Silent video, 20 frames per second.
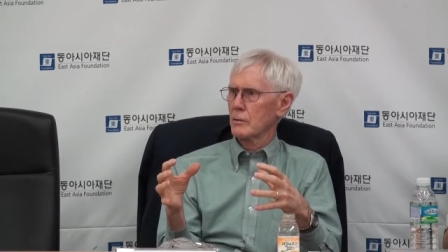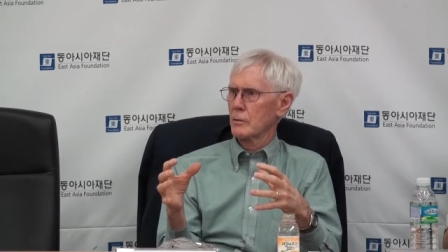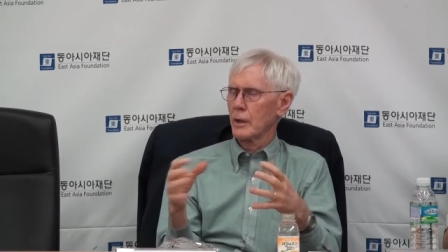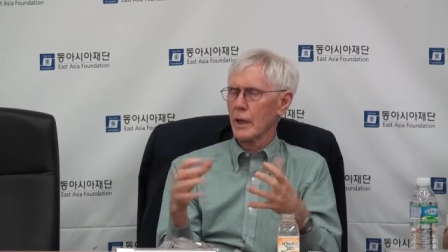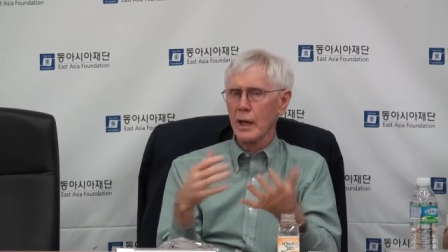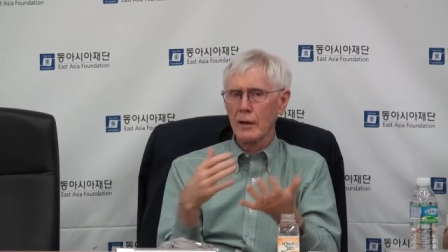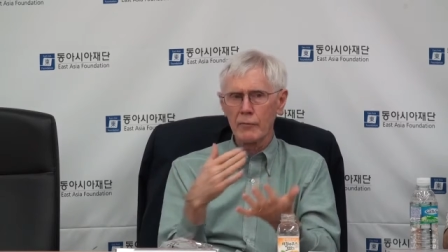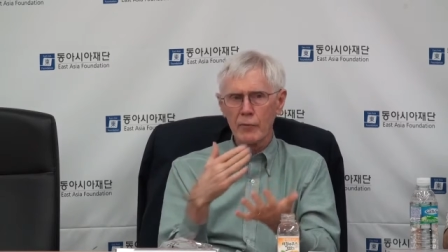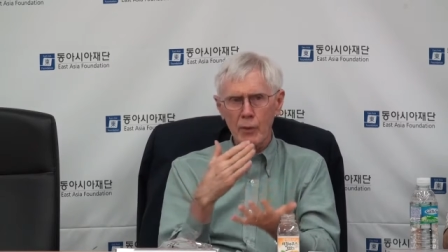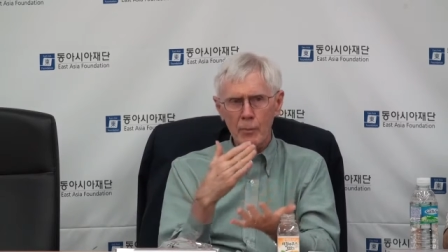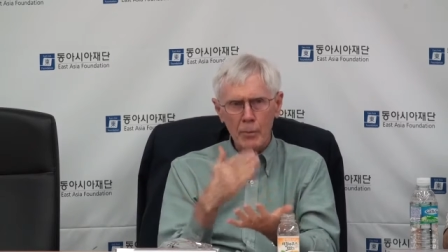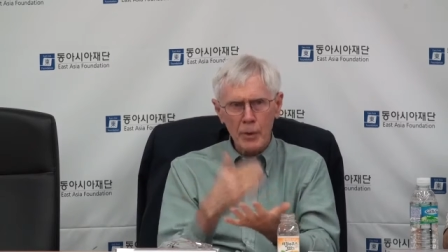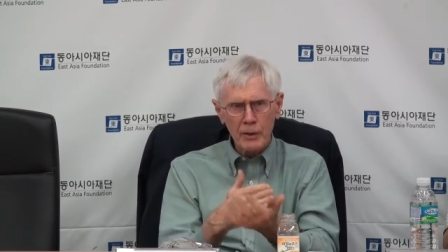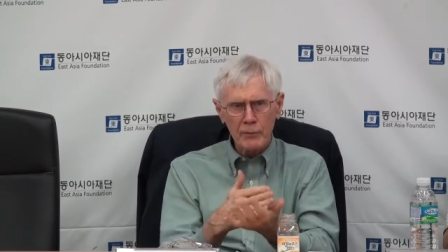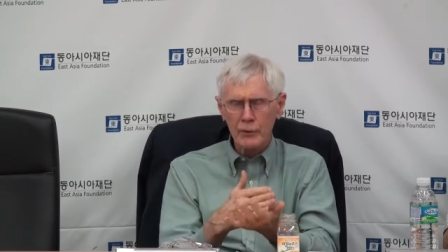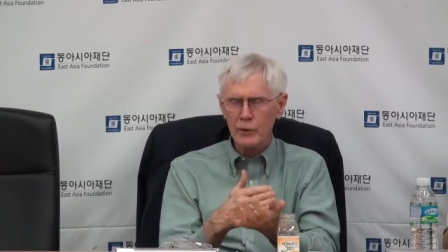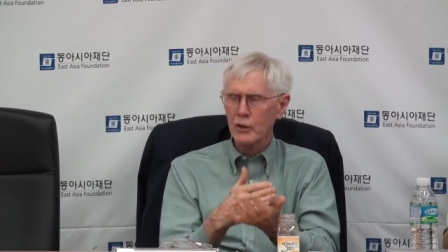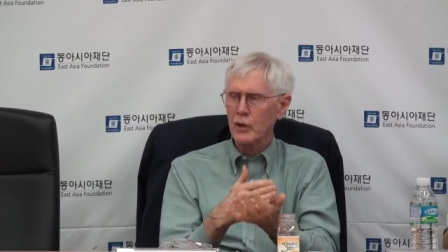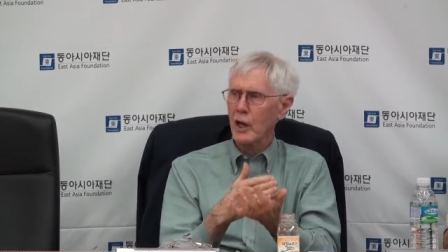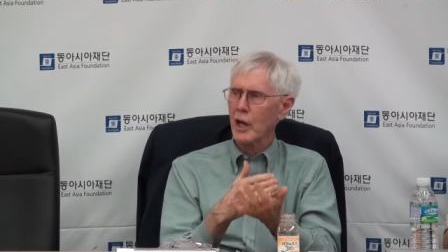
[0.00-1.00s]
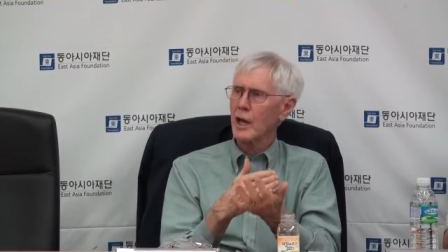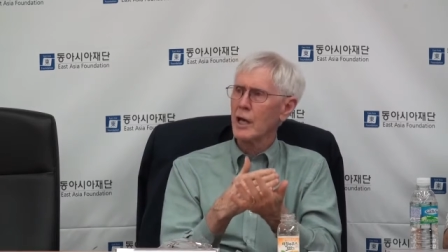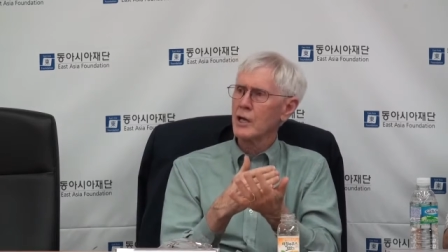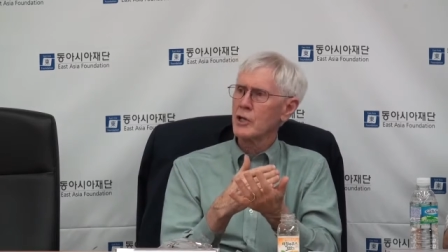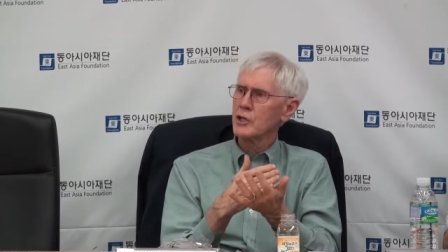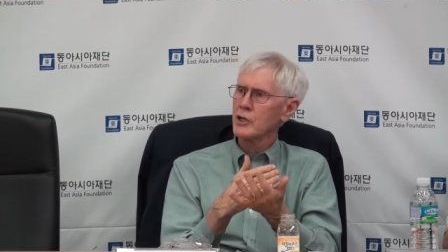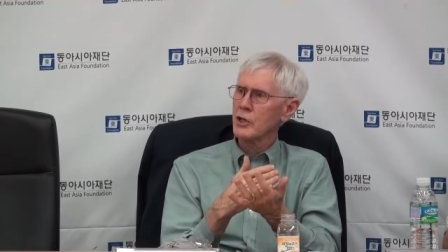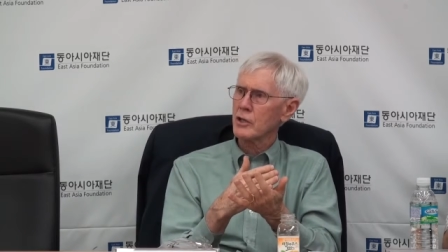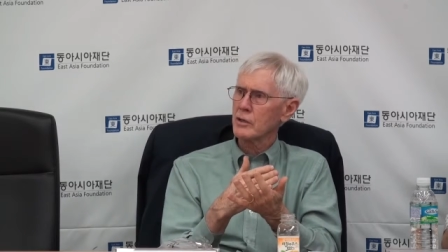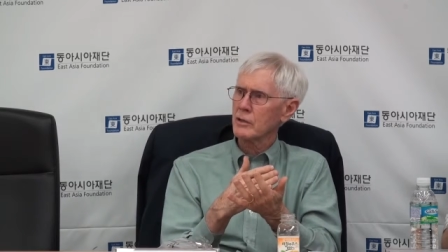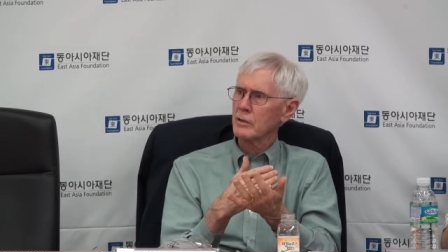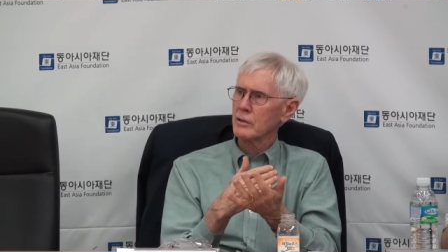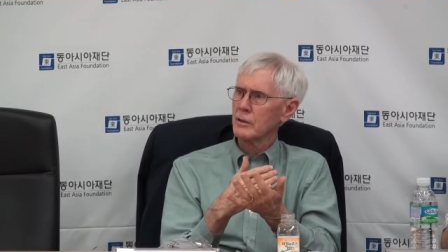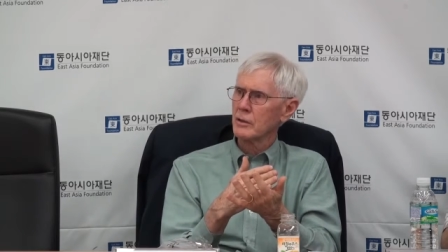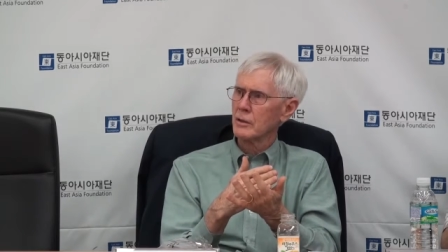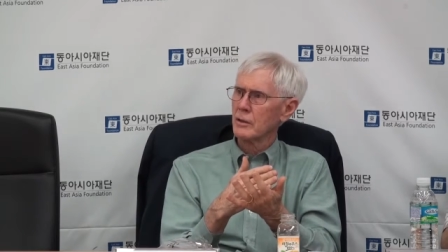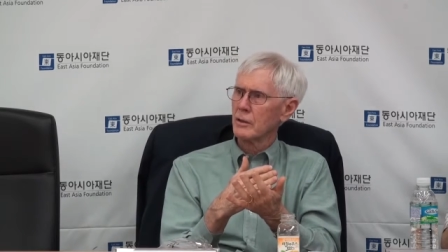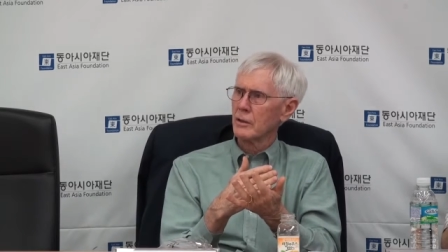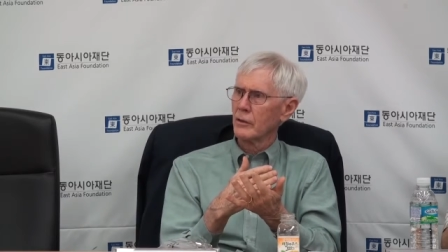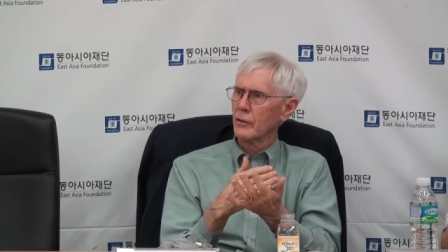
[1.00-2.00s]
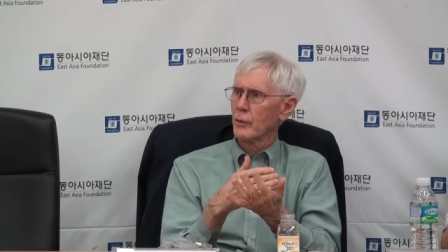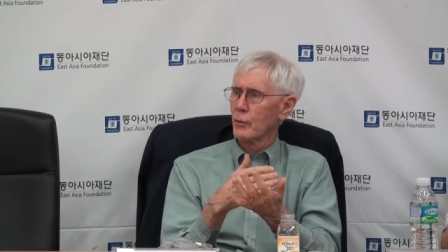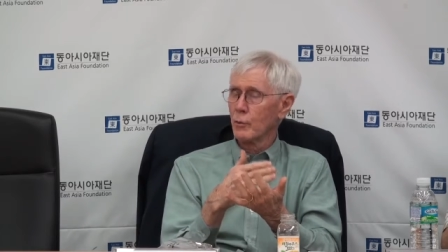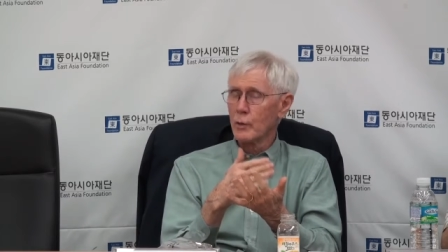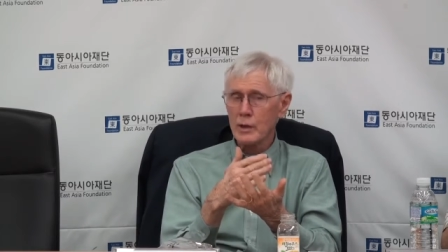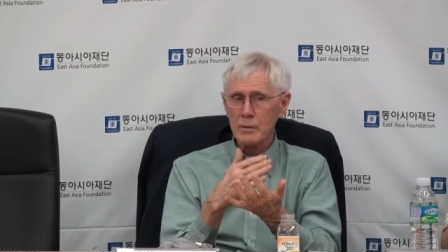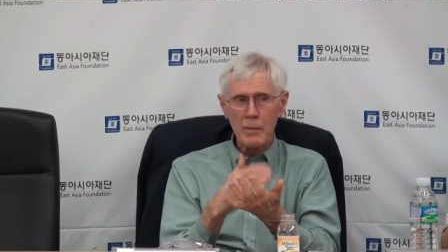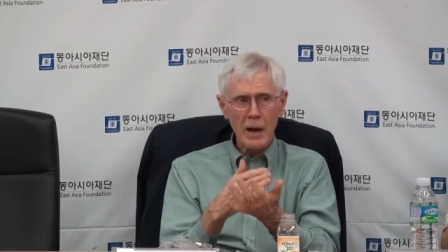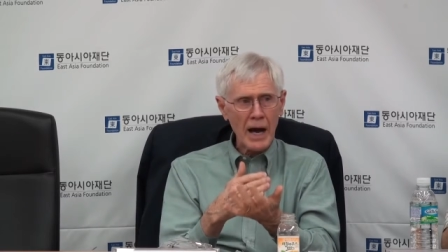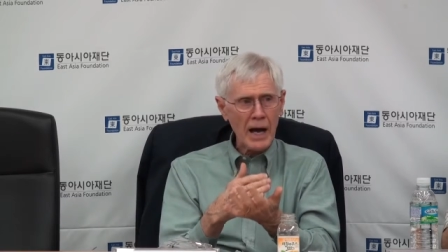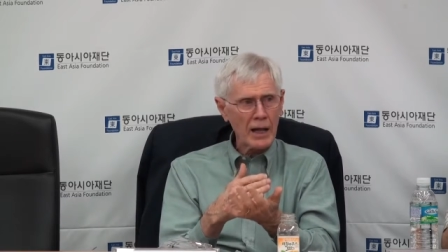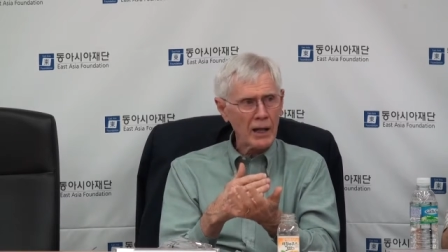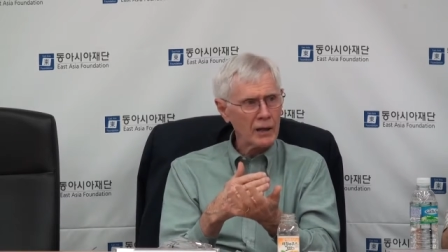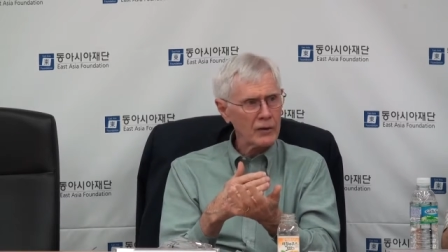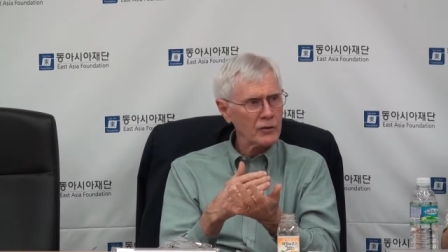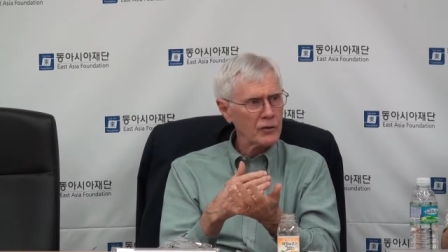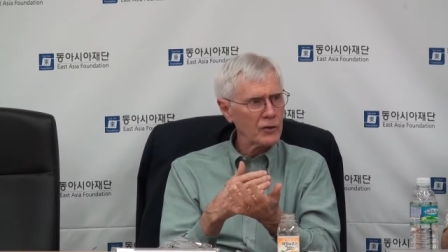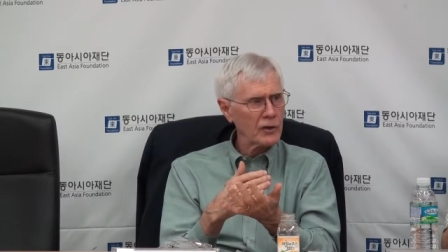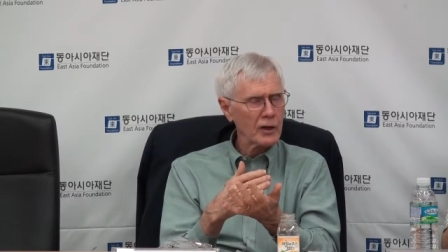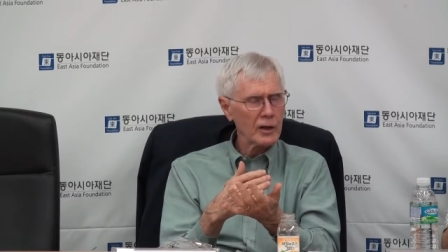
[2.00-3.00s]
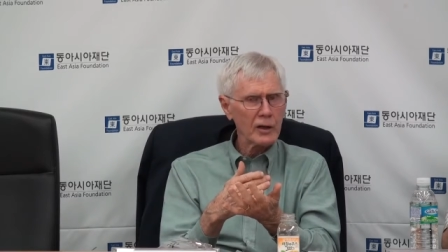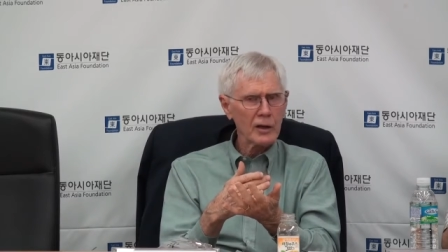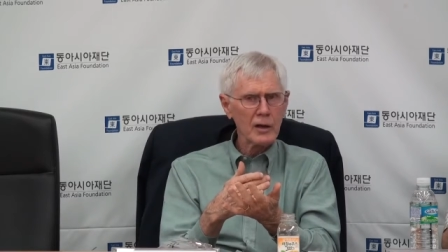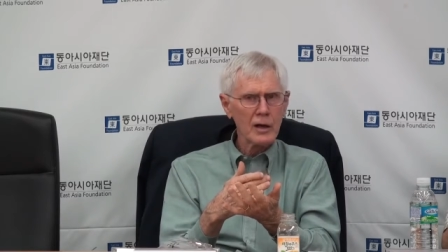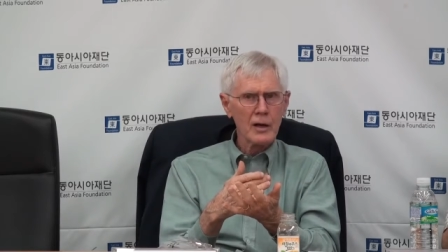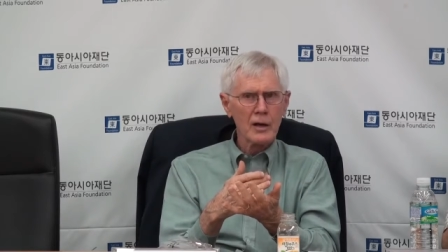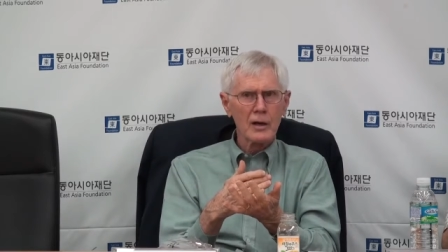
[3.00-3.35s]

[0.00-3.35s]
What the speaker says: We have the pivot to Asia, the rebalancing,